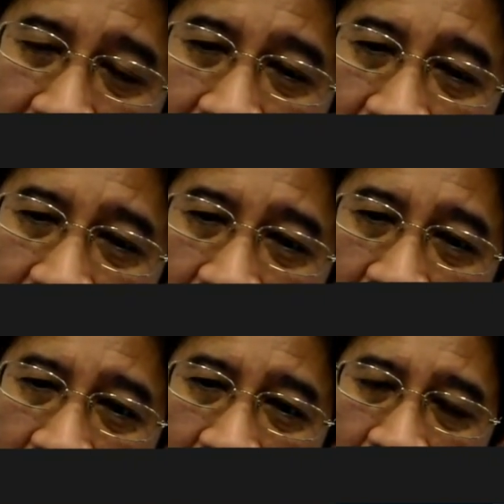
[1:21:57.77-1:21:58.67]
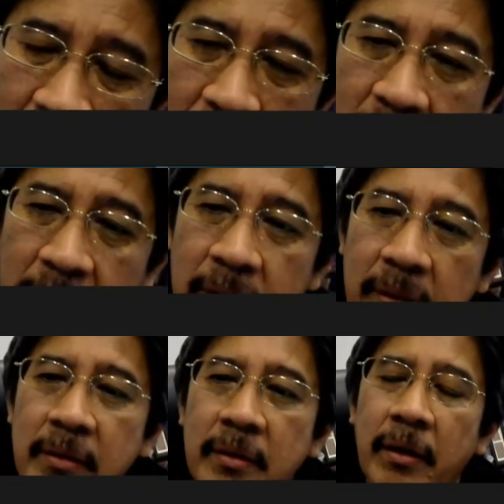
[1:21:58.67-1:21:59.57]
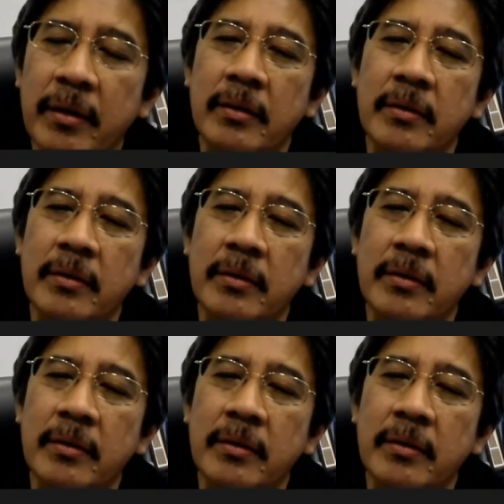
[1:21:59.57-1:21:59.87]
Yes, Prof. Master and PhD.